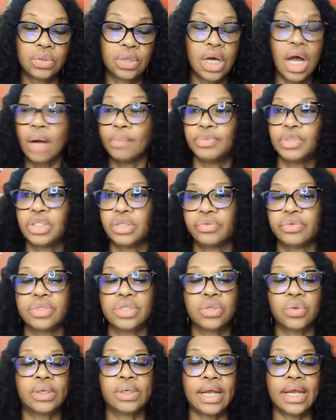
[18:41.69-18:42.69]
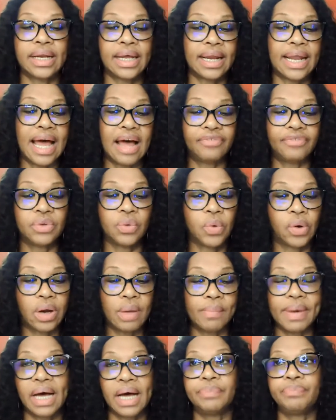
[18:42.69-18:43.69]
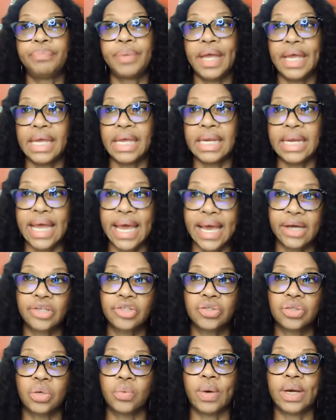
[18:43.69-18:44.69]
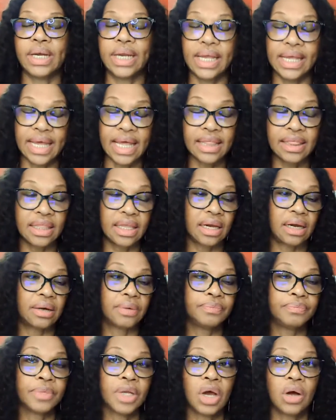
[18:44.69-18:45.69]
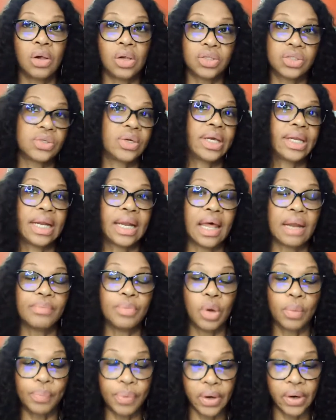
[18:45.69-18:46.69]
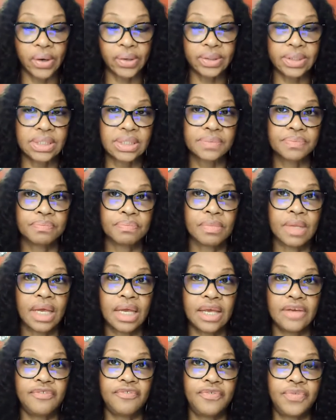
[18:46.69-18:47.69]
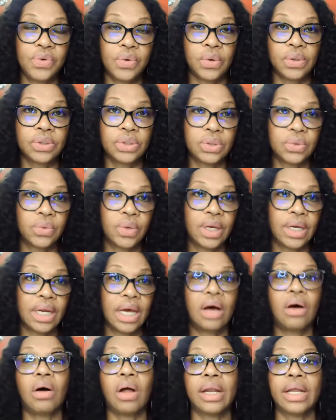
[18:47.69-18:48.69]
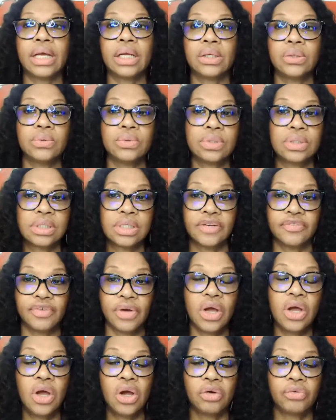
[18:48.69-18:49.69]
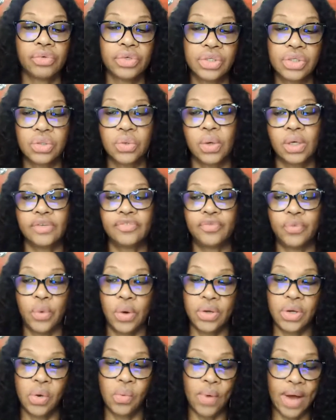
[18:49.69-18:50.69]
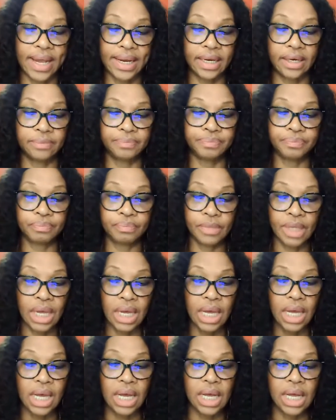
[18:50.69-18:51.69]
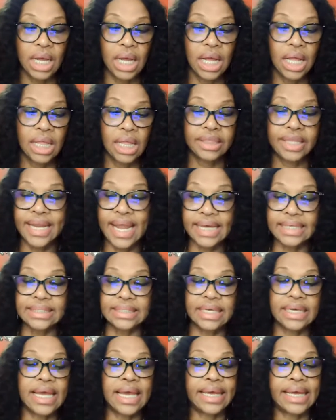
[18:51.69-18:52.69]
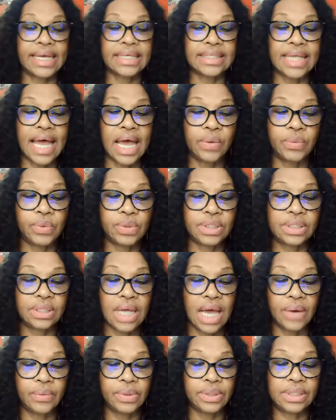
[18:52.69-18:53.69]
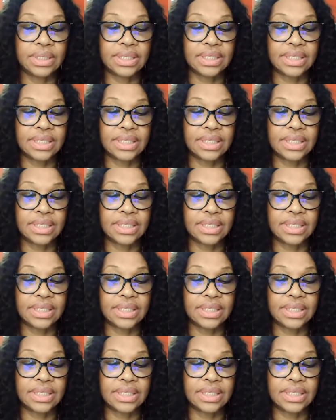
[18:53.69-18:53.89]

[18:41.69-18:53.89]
come to your resort and not have to worry about paying extra when they get there. Also, you get a lot more perks if you're doing an all-inclusive resort for your wedding. The next thing I guess I would